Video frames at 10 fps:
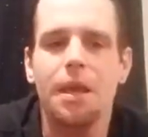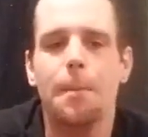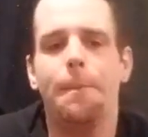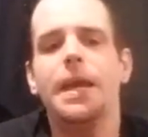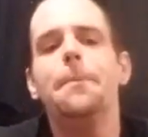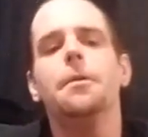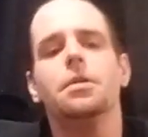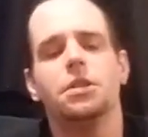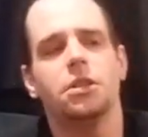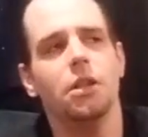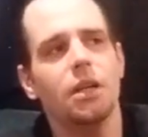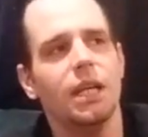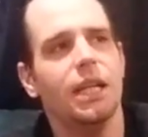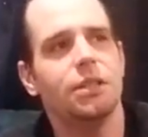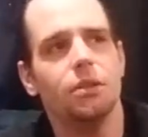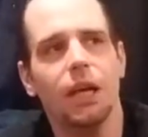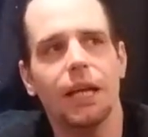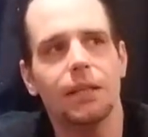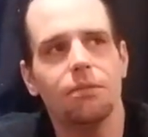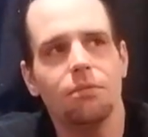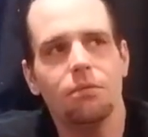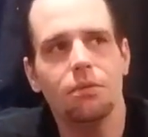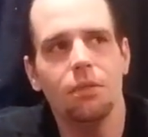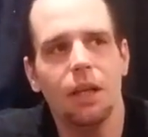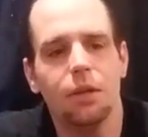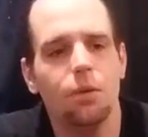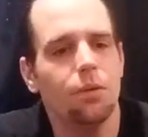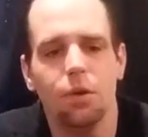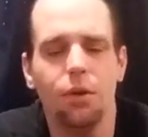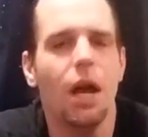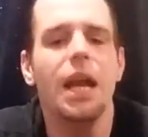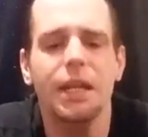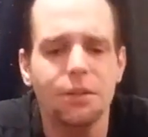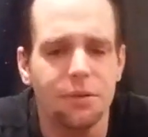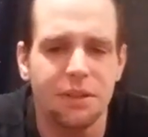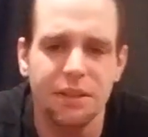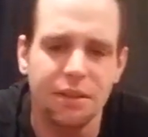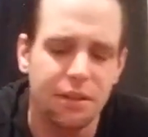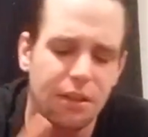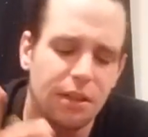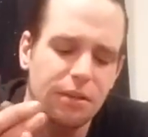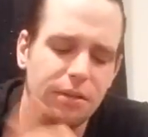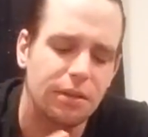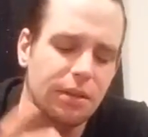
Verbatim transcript: people are just looking at you like like you're you're not interested, you know,